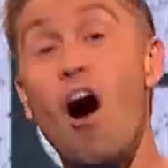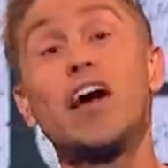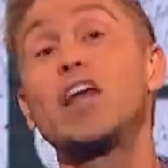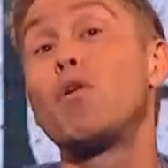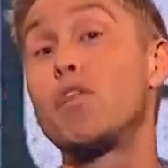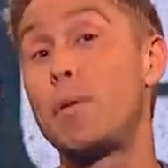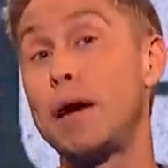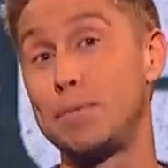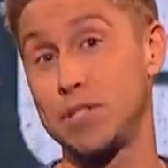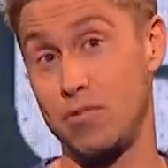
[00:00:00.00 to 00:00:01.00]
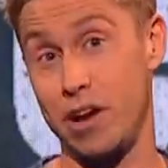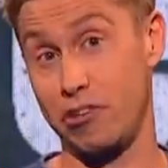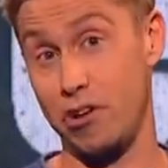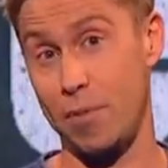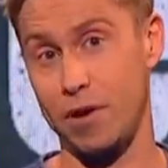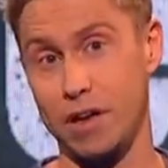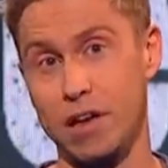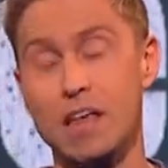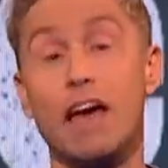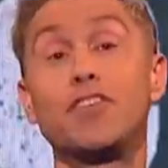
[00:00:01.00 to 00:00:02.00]
I know why the papers are angry about it.
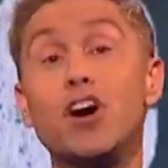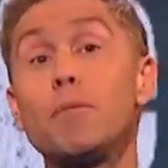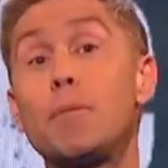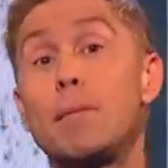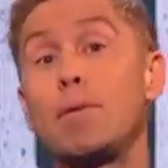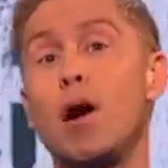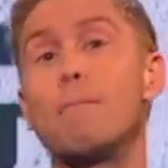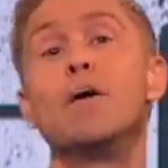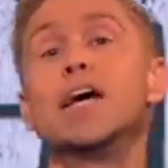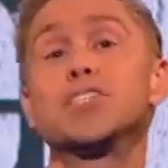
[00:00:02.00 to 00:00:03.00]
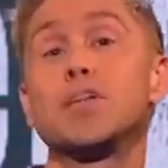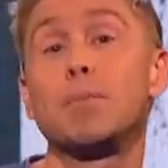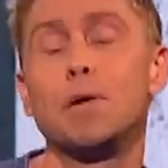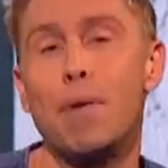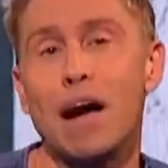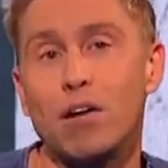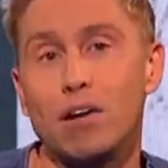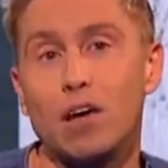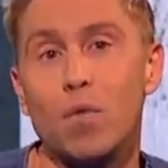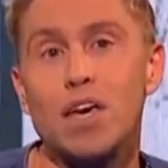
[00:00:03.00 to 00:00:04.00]
If young people aren't pissed up on a bank
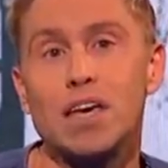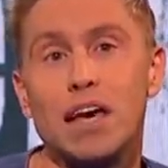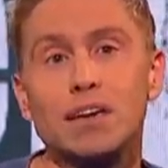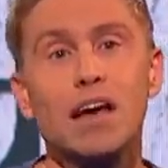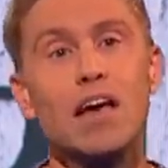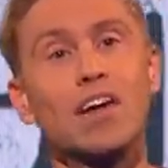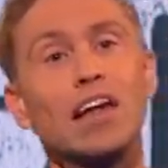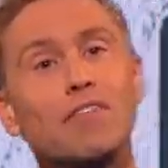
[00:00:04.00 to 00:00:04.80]
holiday weekend, they'll